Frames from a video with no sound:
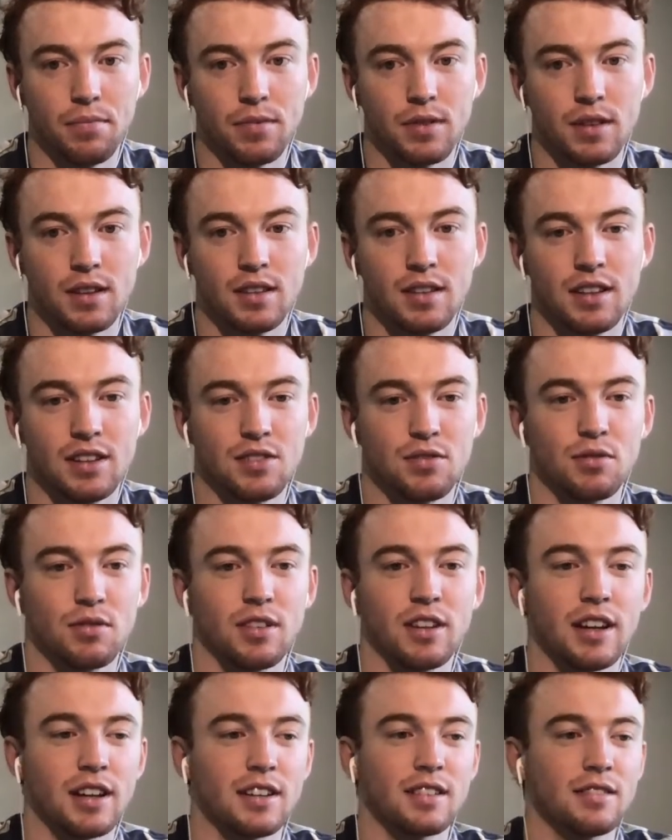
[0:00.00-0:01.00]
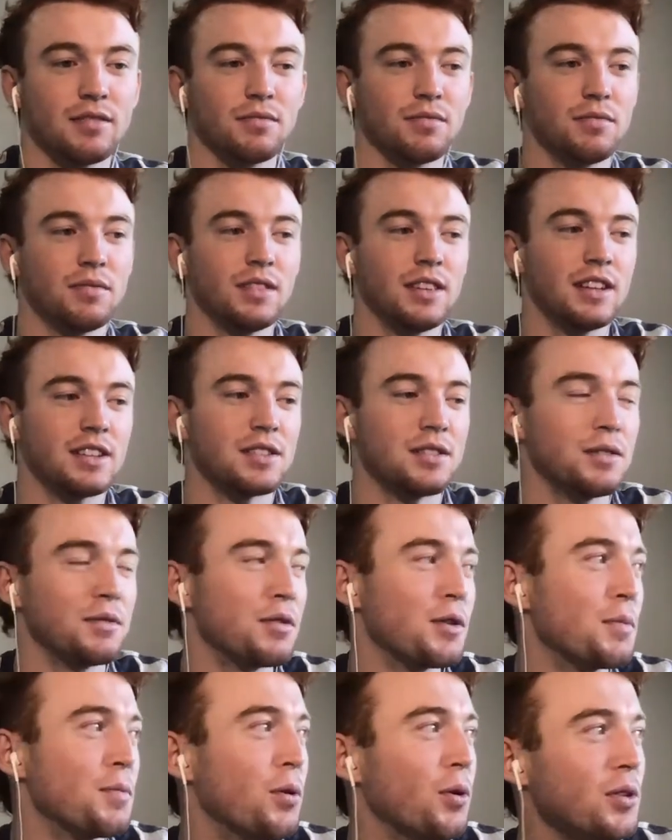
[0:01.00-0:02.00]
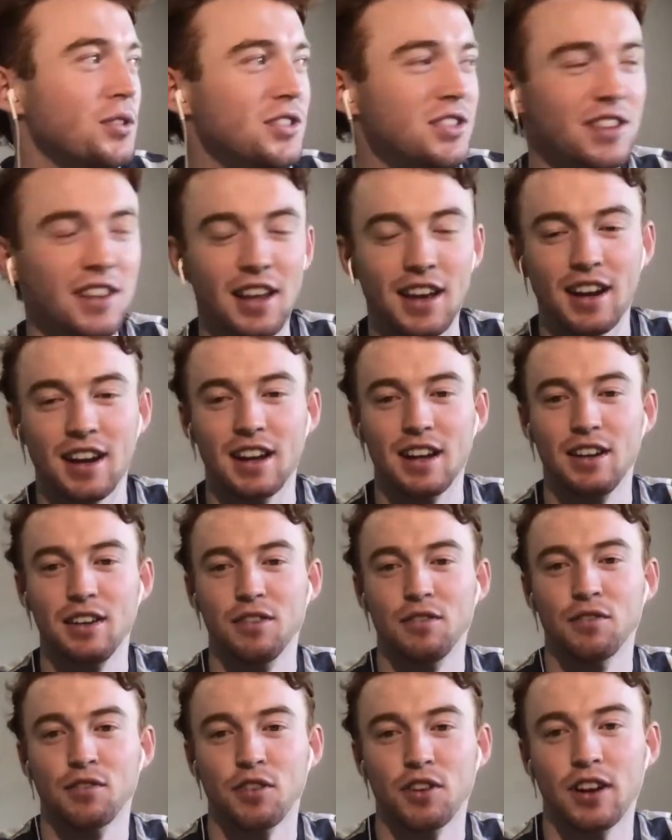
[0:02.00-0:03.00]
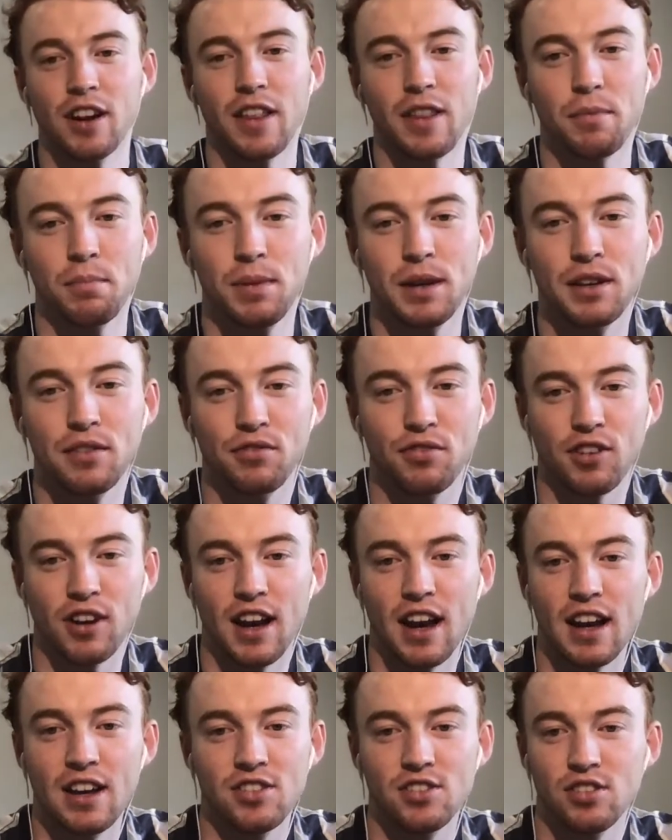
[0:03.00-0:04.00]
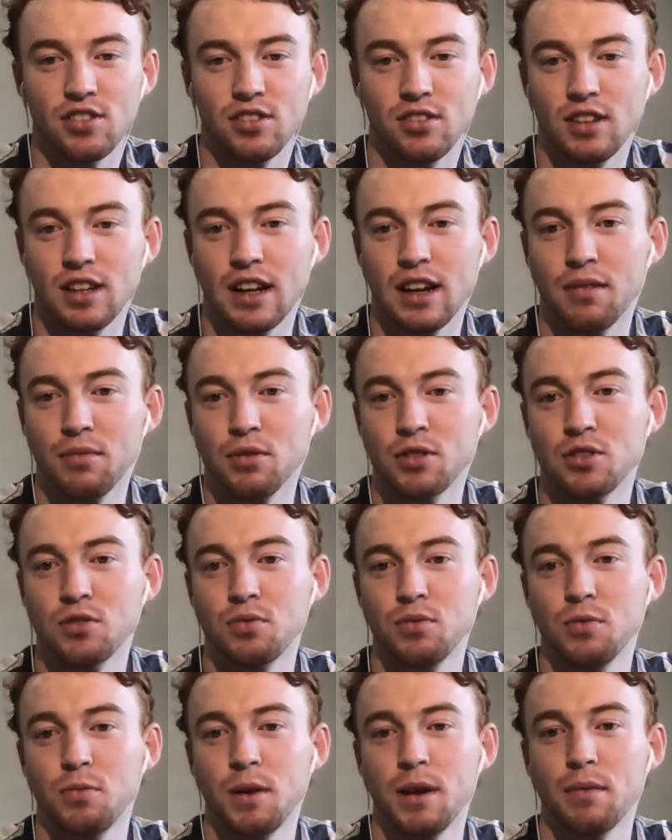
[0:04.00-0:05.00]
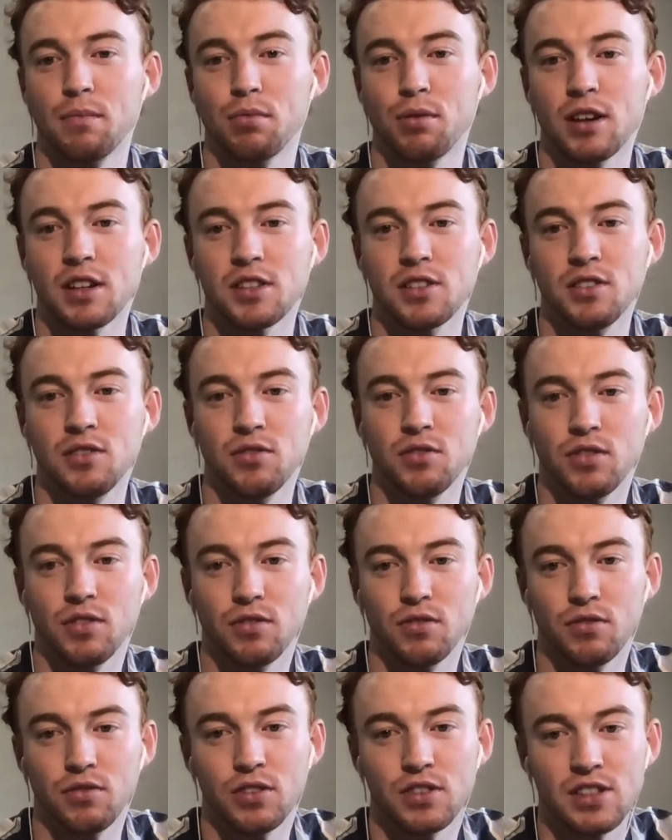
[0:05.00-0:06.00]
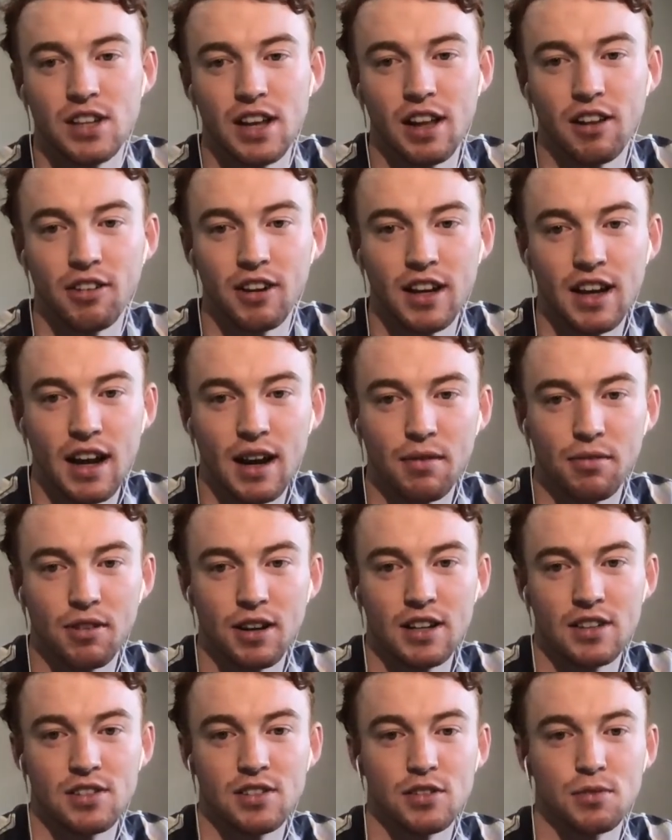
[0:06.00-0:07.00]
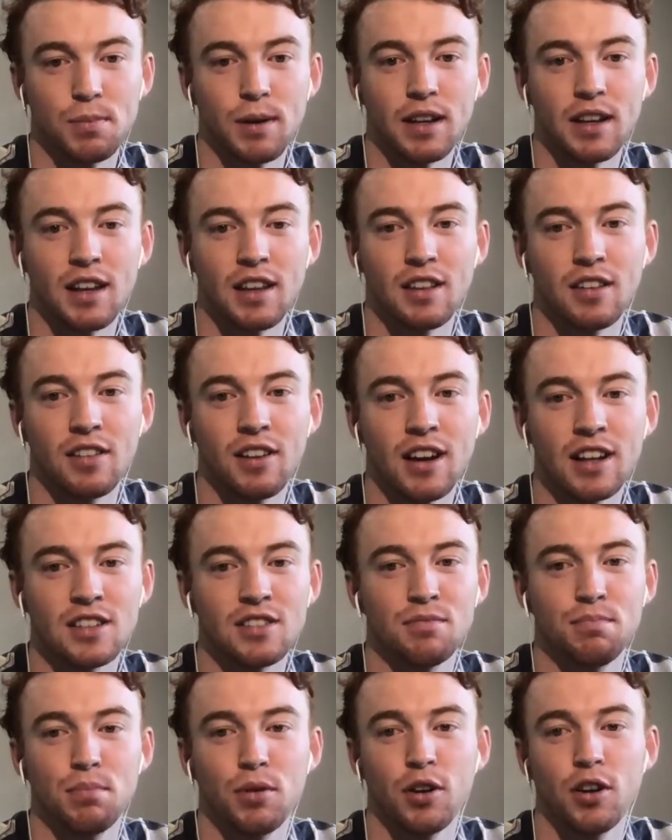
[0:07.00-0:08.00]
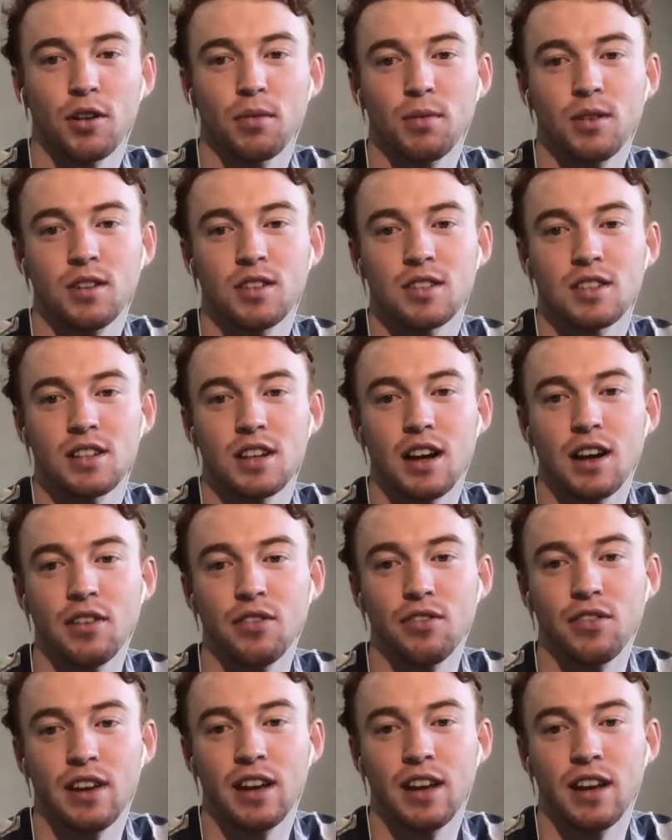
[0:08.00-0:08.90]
There's reports that they're in for another big free agent, which would be impressive for salary cap reasons. But yeah, the likes of Bergman and stuff, and